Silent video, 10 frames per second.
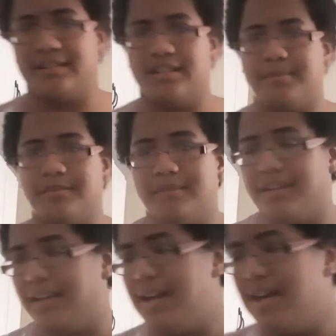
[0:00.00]
thing's not supposed to be
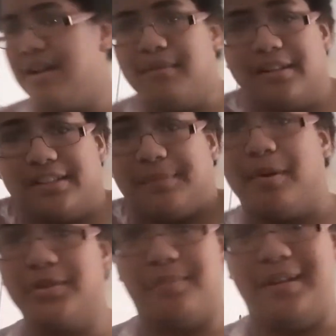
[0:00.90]
like? What is it
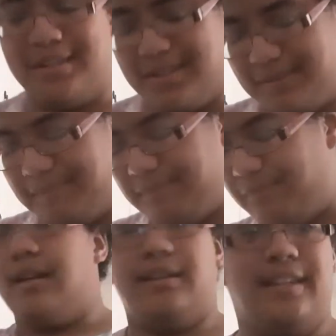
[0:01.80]
supposed to be then?
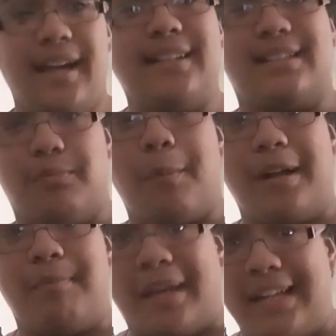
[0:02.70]
This will
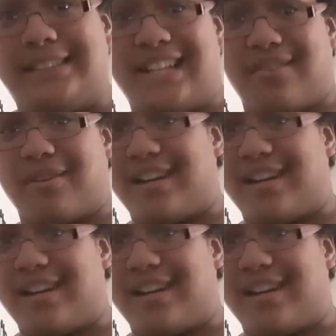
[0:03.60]
be the piece de